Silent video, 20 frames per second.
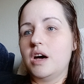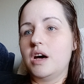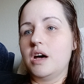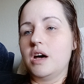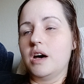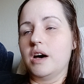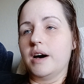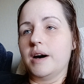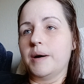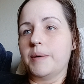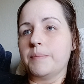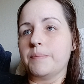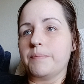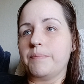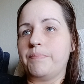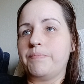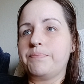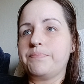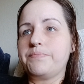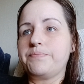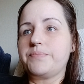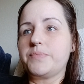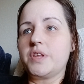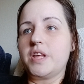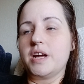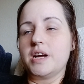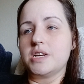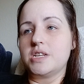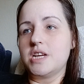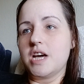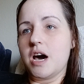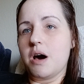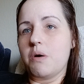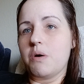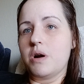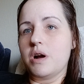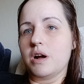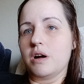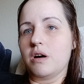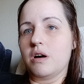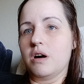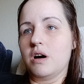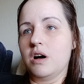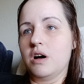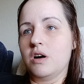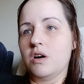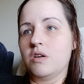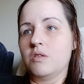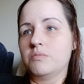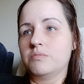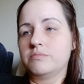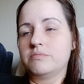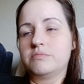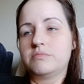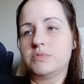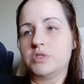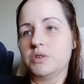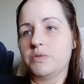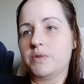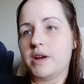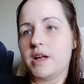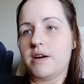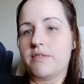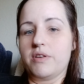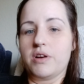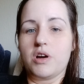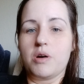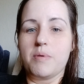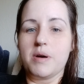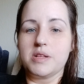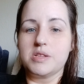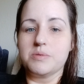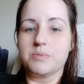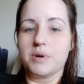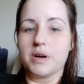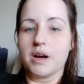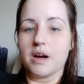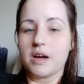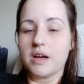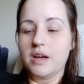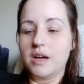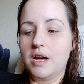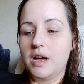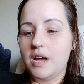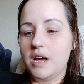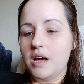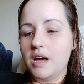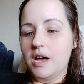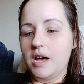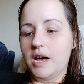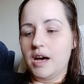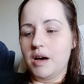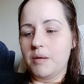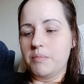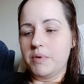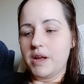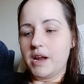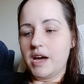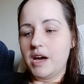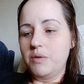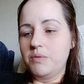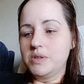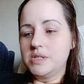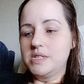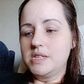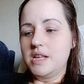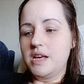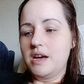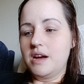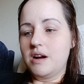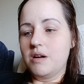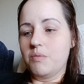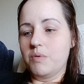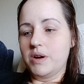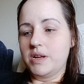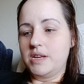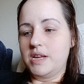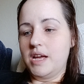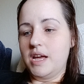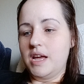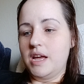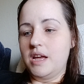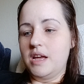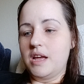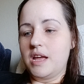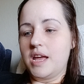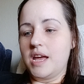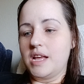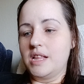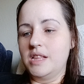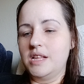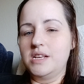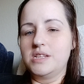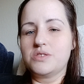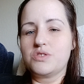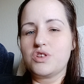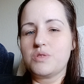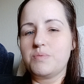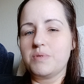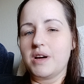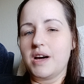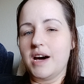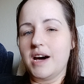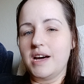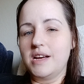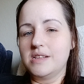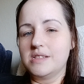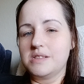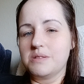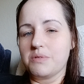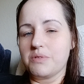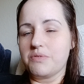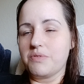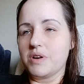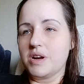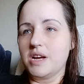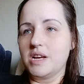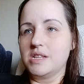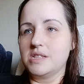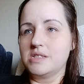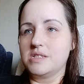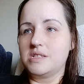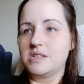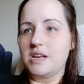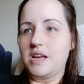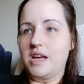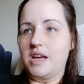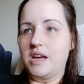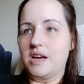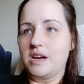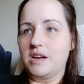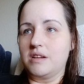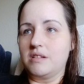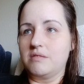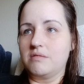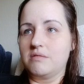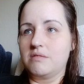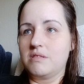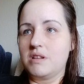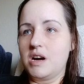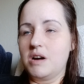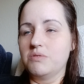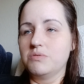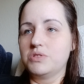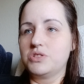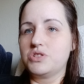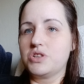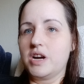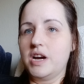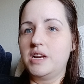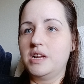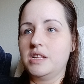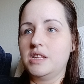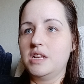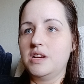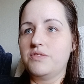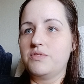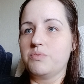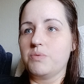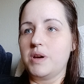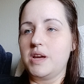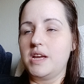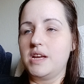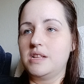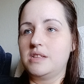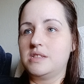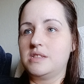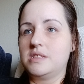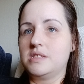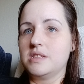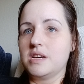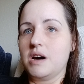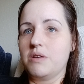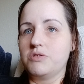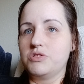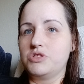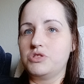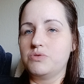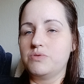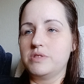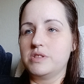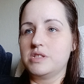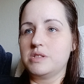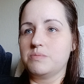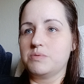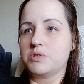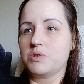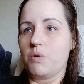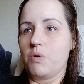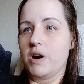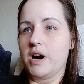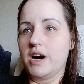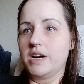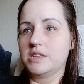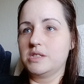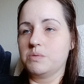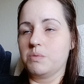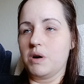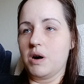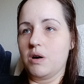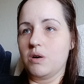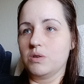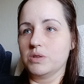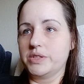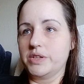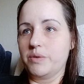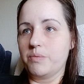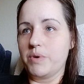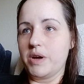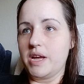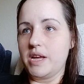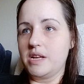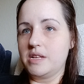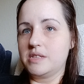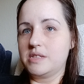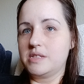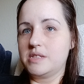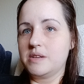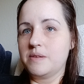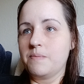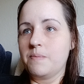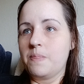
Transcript: Um, Take a shower and go home, do whatever, go back to work. But I was there one day, and these group of guys, they were friends, and I was trying to lift weights. I was doing some squats while holding weights